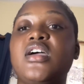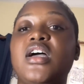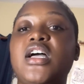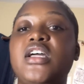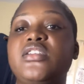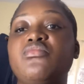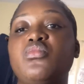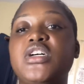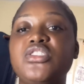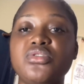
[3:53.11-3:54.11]
and
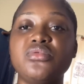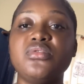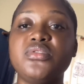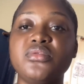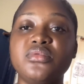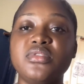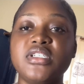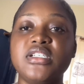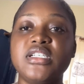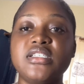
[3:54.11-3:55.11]
what you'll do
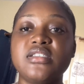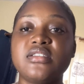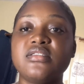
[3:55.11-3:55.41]
is,